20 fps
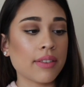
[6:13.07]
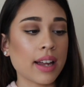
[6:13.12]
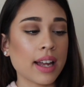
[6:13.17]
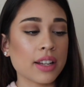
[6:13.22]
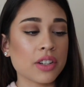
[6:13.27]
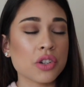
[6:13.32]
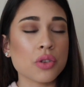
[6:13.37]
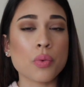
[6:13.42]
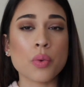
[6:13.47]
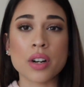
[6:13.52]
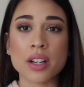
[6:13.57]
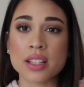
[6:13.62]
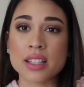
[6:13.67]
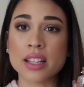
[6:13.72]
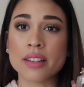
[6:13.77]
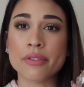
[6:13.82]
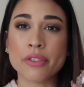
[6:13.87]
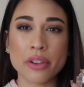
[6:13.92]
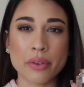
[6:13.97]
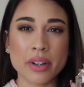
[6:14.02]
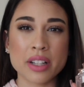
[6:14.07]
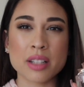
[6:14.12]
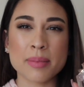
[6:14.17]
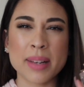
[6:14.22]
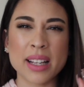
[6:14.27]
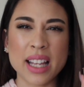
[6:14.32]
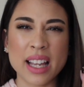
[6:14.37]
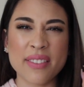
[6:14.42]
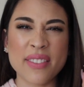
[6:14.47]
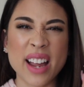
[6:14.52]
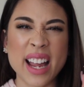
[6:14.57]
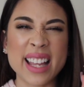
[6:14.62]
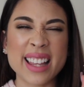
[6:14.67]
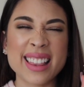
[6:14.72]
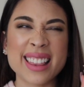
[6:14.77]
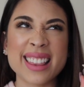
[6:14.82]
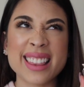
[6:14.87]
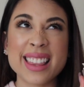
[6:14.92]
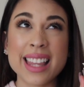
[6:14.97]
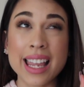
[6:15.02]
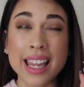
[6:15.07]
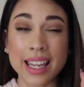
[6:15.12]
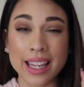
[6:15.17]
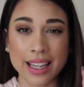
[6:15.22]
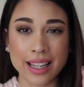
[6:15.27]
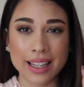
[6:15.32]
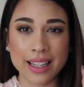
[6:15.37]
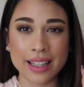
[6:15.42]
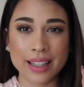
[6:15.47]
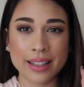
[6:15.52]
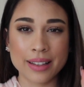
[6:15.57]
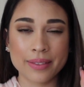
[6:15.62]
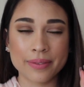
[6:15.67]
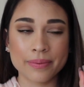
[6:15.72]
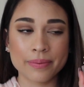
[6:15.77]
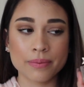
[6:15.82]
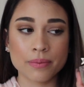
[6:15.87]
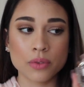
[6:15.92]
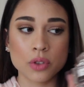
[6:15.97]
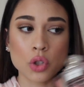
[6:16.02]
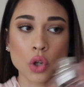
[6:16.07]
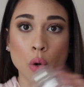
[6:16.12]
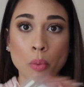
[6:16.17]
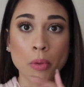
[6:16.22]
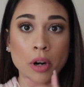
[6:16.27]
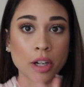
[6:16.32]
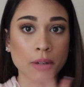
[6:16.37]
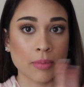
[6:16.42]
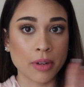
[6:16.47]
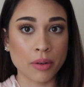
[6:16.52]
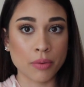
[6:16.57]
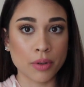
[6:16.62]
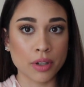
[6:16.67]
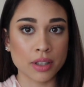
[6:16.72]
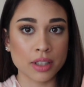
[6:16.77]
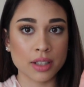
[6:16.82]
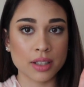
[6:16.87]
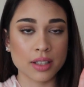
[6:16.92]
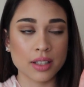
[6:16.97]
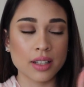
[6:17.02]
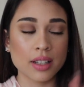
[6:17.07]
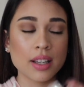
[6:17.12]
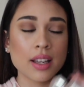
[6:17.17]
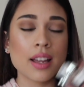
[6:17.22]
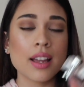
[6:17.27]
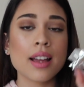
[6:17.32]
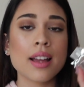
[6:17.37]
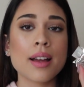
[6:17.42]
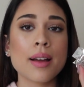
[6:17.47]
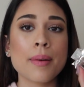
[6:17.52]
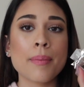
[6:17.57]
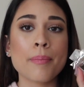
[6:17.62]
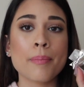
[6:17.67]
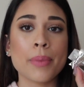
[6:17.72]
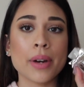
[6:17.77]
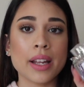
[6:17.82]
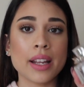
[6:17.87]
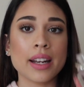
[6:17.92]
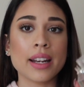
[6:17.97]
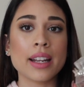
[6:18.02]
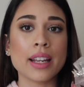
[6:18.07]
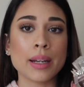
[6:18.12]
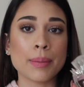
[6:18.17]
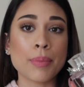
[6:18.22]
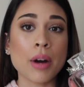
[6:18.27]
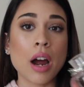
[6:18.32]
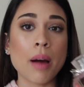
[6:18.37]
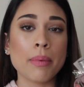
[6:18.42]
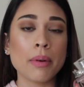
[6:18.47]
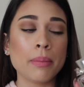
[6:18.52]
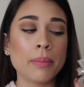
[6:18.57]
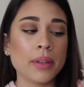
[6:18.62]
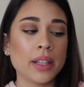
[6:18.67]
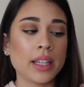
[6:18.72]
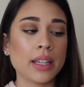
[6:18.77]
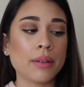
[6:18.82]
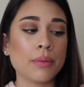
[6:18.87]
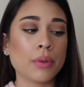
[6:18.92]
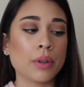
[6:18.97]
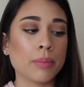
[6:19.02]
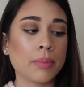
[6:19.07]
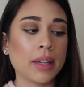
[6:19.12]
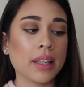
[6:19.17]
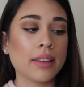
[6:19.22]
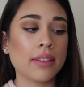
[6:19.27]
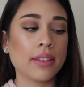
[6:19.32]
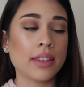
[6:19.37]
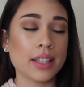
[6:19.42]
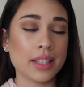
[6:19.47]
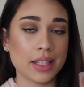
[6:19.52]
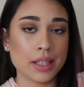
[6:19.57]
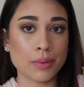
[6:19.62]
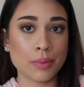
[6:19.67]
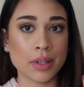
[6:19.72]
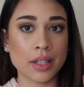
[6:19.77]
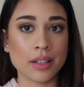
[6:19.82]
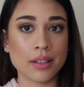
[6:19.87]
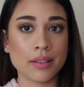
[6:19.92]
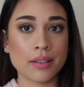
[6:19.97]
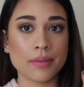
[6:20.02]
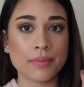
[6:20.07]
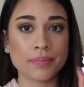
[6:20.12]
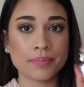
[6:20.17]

if I had to wear a scent for the rest of my life, I think, don't mark my words, but it probably would be this one.